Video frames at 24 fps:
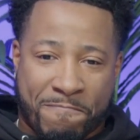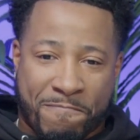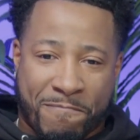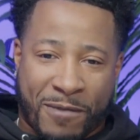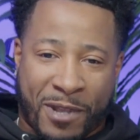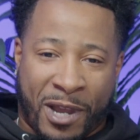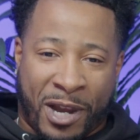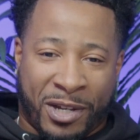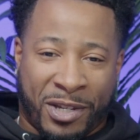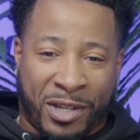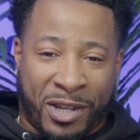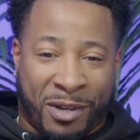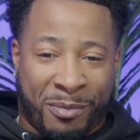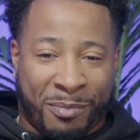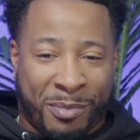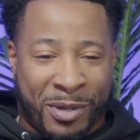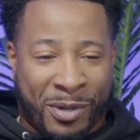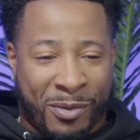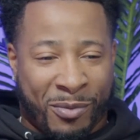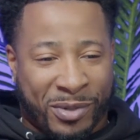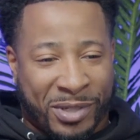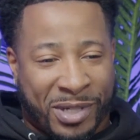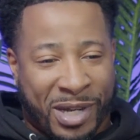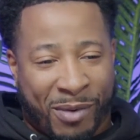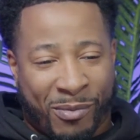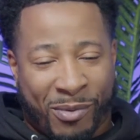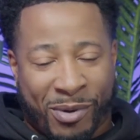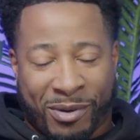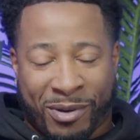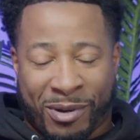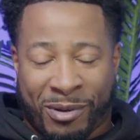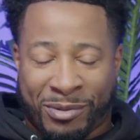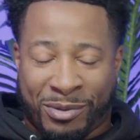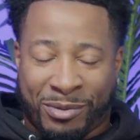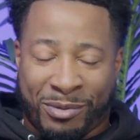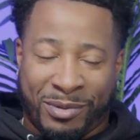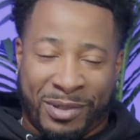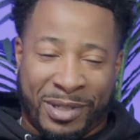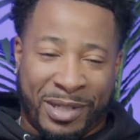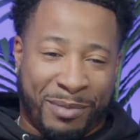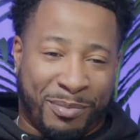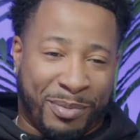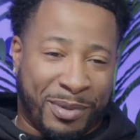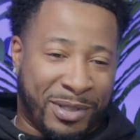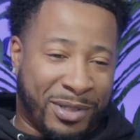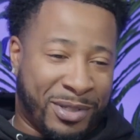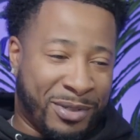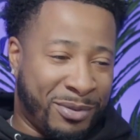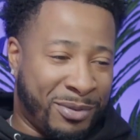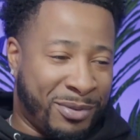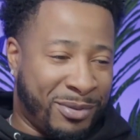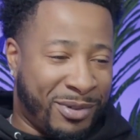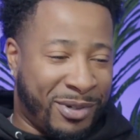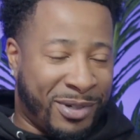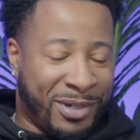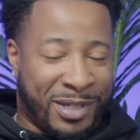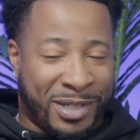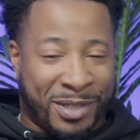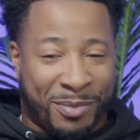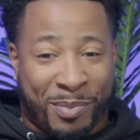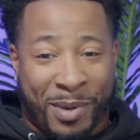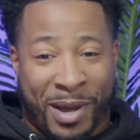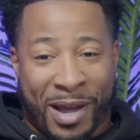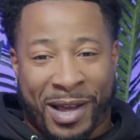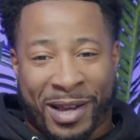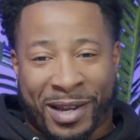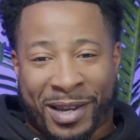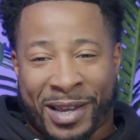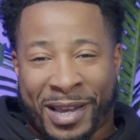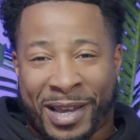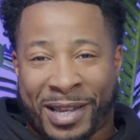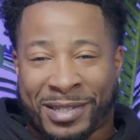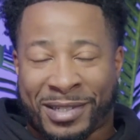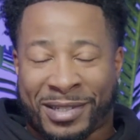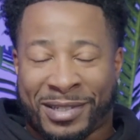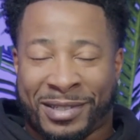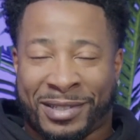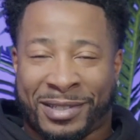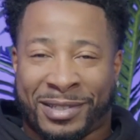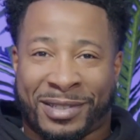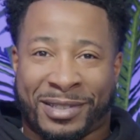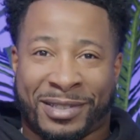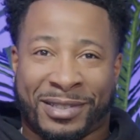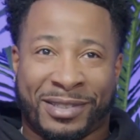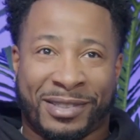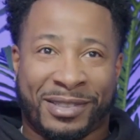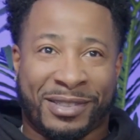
our young men, which I won't go too deep into on this podcast because